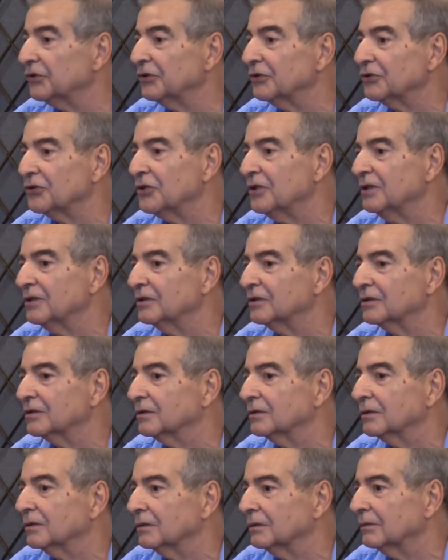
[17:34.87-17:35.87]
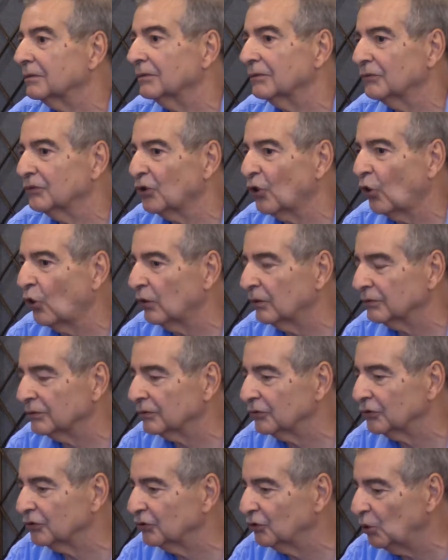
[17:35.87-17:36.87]
She's
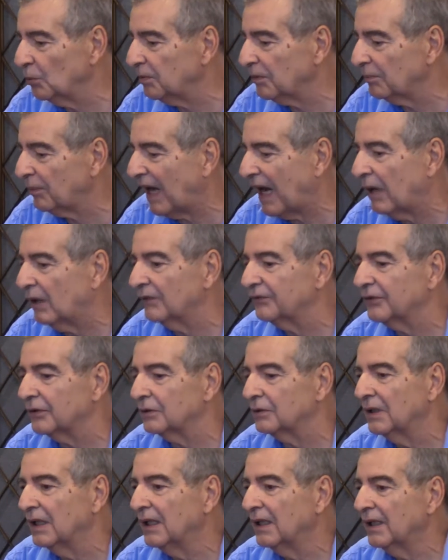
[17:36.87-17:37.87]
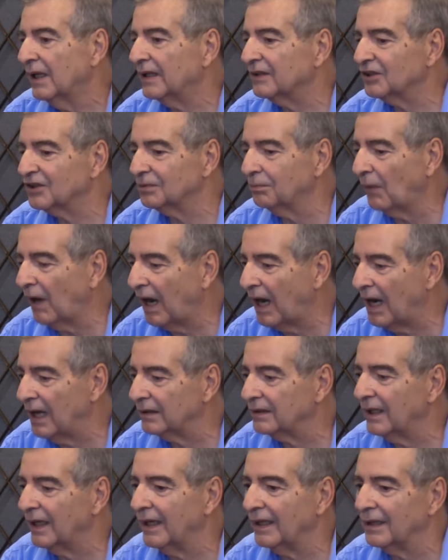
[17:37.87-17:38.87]
super powerful and
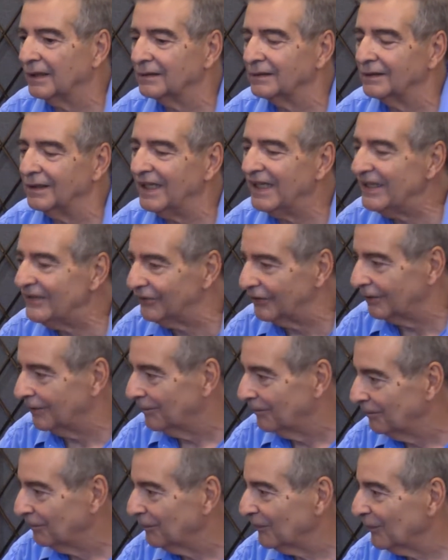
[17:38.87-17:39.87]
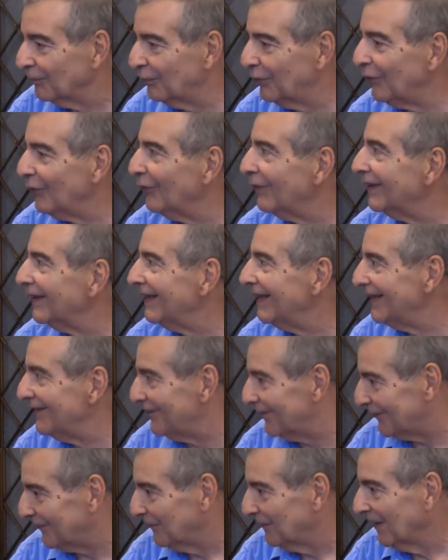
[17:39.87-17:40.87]
smart and evil, pure evil.